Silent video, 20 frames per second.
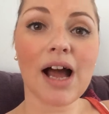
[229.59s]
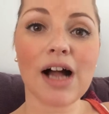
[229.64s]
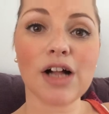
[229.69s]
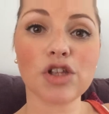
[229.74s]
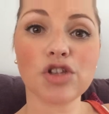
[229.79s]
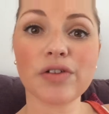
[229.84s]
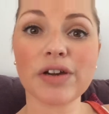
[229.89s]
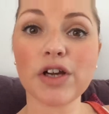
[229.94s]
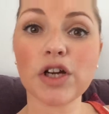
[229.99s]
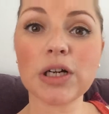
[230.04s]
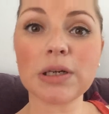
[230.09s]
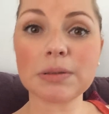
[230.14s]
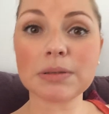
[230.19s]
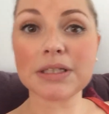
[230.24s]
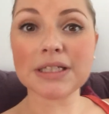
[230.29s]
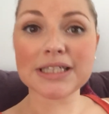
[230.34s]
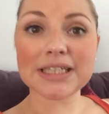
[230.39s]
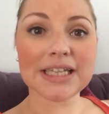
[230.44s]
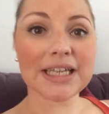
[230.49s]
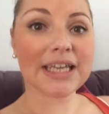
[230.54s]
I'll drink cups
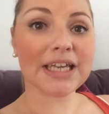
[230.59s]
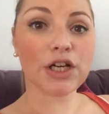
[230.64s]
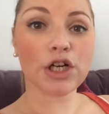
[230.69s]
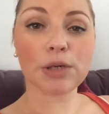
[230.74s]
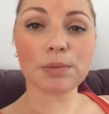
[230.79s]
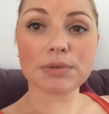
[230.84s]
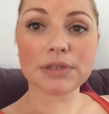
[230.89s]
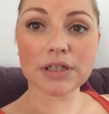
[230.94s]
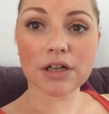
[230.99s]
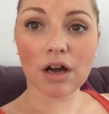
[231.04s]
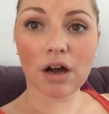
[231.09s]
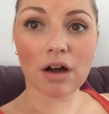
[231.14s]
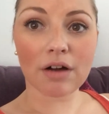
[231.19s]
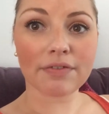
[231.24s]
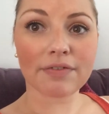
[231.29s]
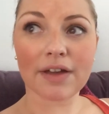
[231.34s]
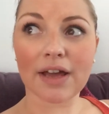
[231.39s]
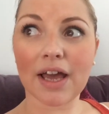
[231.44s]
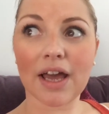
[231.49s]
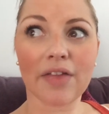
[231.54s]
of tea, cups of
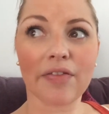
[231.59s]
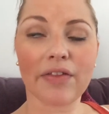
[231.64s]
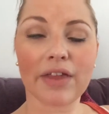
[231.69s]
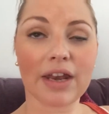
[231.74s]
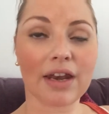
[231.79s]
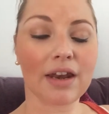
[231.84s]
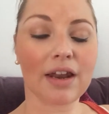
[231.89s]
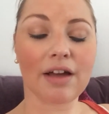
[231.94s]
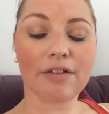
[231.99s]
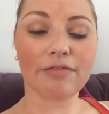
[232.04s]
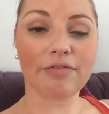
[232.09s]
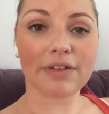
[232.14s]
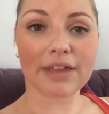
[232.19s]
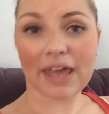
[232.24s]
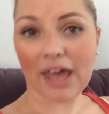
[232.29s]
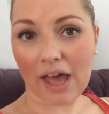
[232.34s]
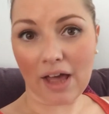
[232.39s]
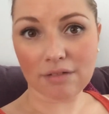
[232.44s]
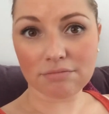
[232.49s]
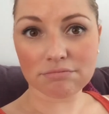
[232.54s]
coffee and then I
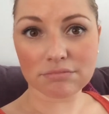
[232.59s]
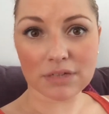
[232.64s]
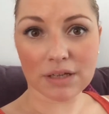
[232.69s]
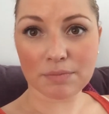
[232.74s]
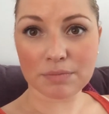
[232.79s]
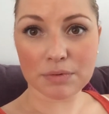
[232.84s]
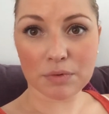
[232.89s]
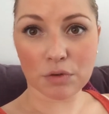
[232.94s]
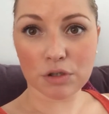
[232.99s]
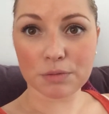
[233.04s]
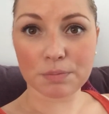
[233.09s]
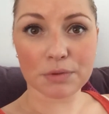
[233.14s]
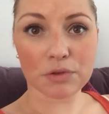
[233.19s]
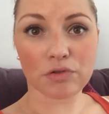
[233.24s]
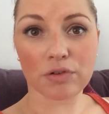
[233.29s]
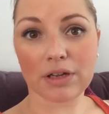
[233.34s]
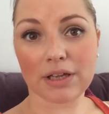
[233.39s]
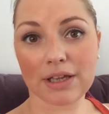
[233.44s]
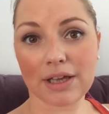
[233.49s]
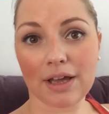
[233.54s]
forget that I'm supposed to be
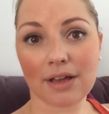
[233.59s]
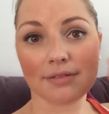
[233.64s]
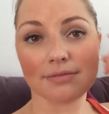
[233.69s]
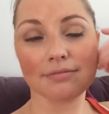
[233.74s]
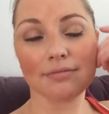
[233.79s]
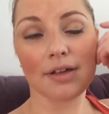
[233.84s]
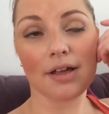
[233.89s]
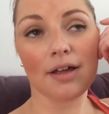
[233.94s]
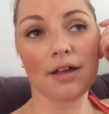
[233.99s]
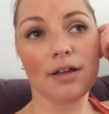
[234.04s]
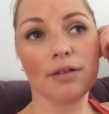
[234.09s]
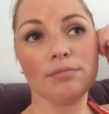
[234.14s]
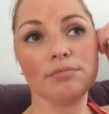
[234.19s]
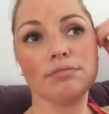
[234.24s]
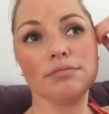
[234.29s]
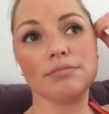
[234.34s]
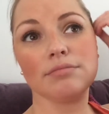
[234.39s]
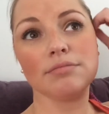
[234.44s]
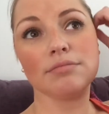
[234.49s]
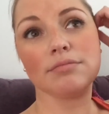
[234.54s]
drinking um,